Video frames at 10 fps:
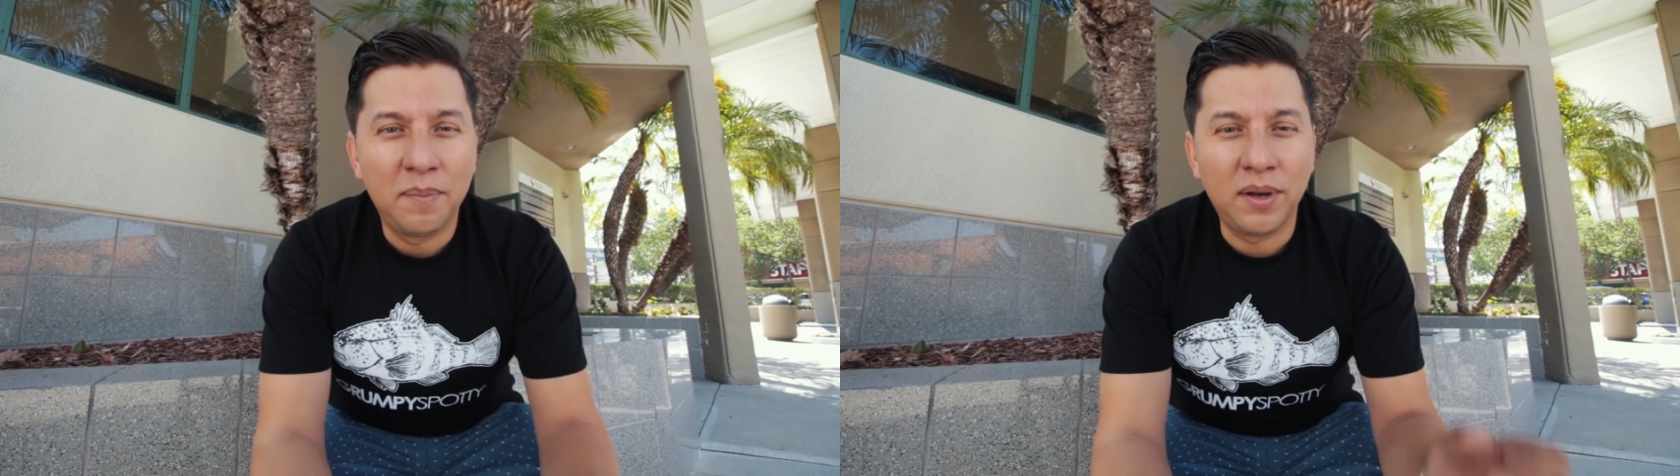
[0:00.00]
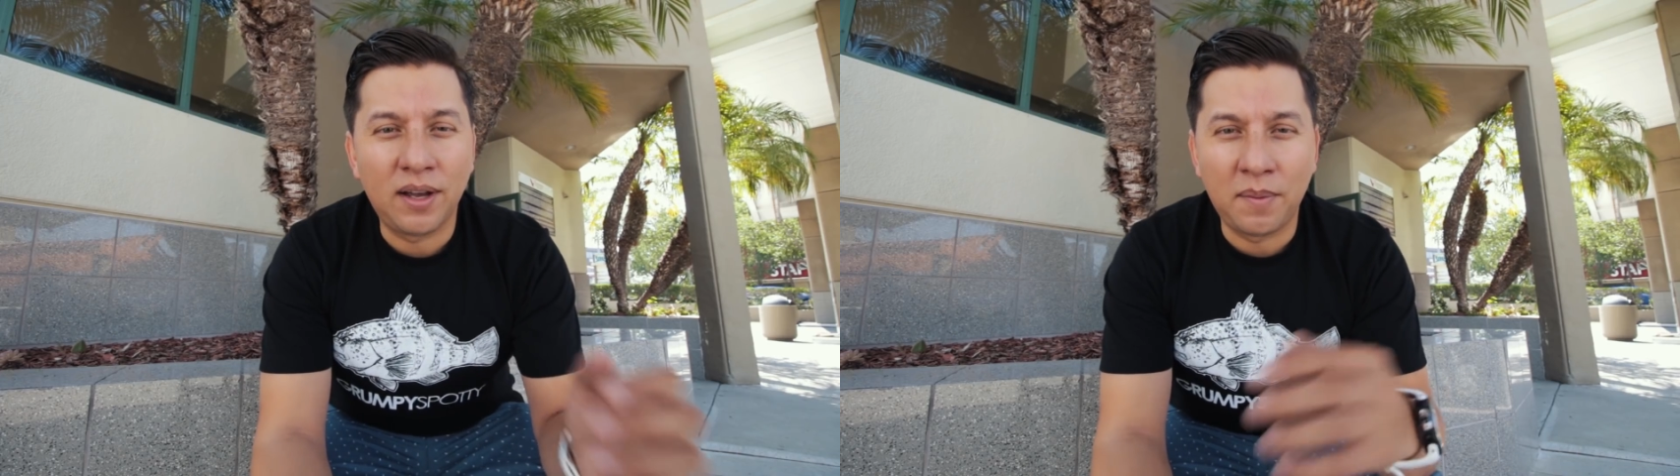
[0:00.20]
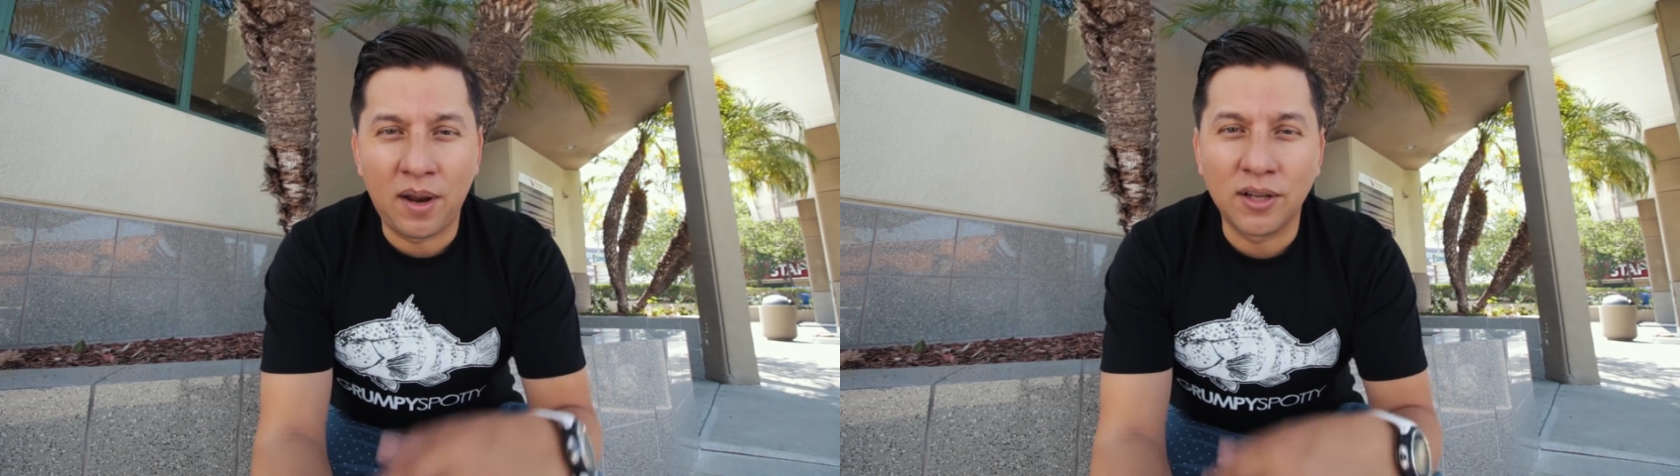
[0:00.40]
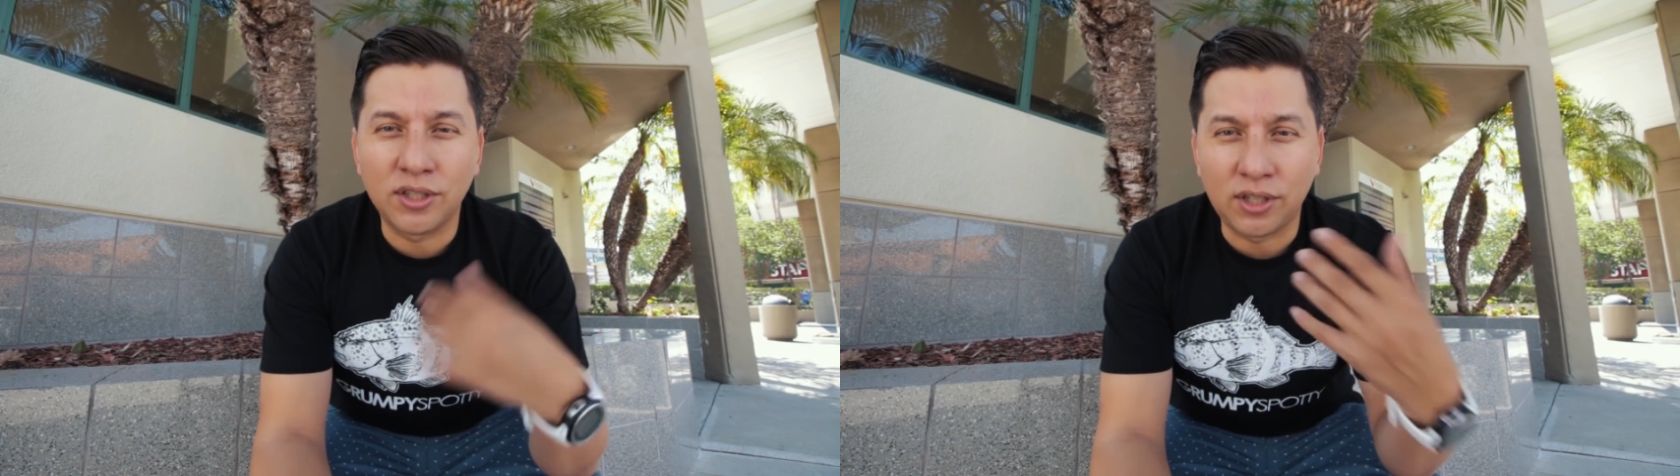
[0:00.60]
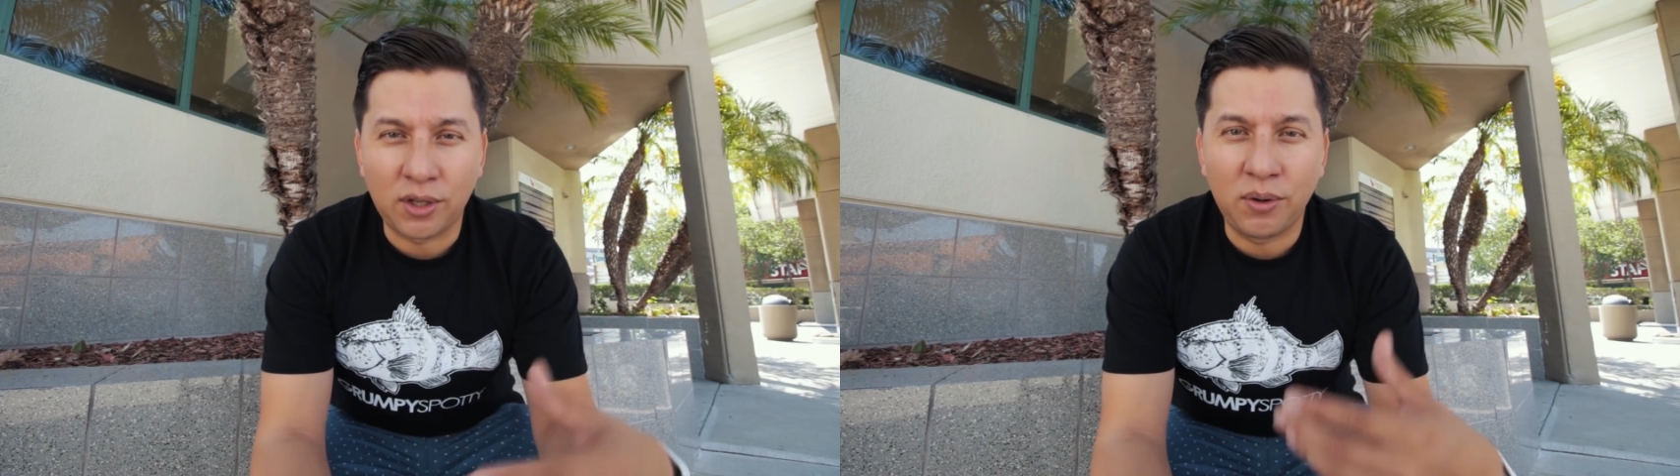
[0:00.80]
But I'm gonna
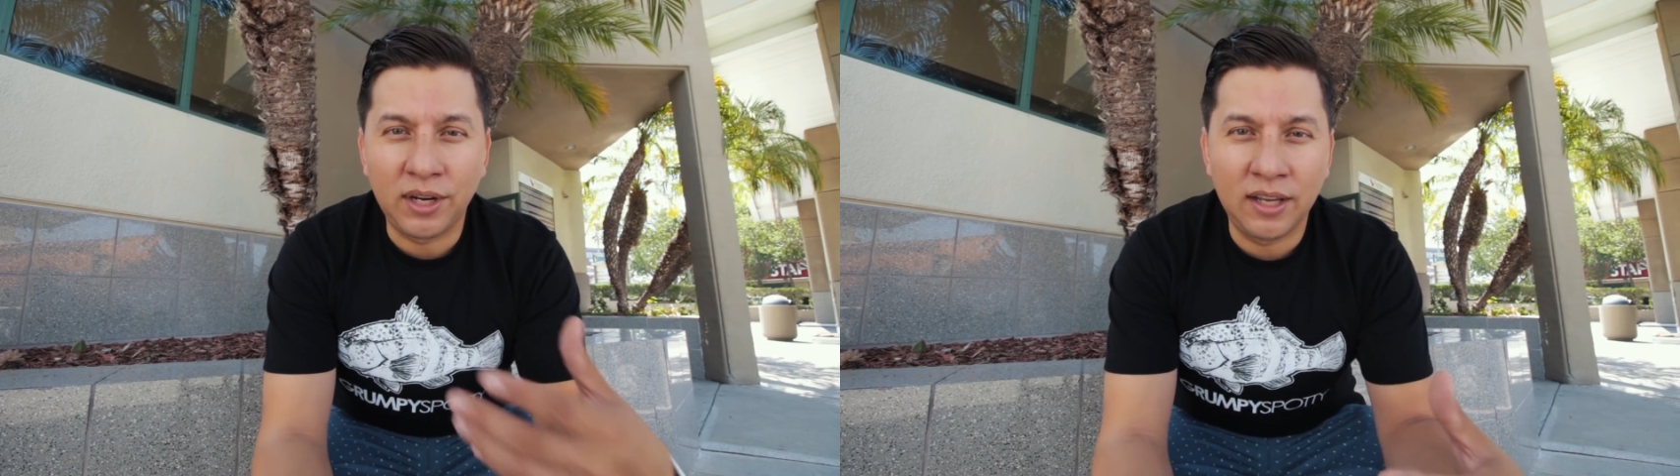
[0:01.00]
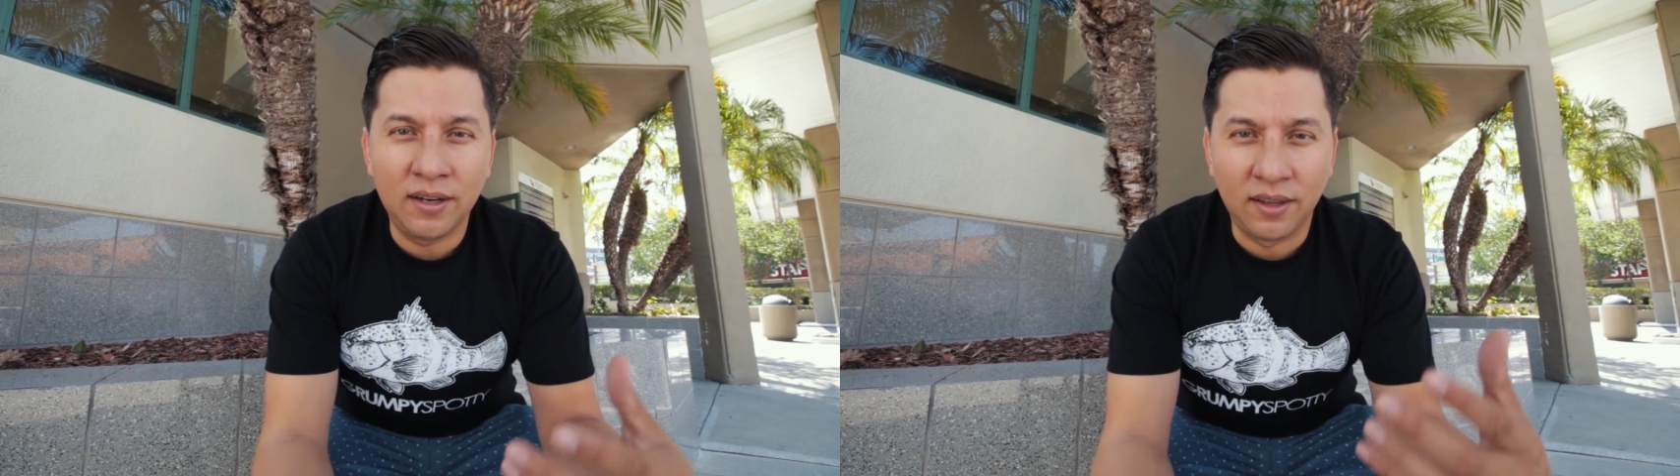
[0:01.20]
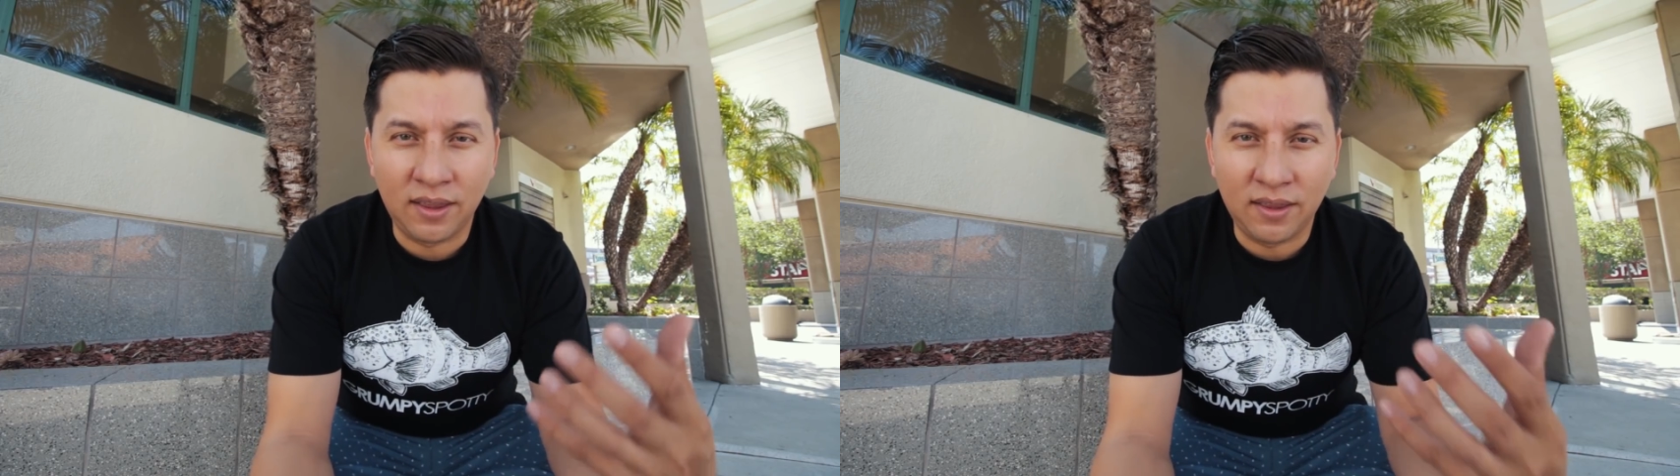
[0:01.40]
also start throwing in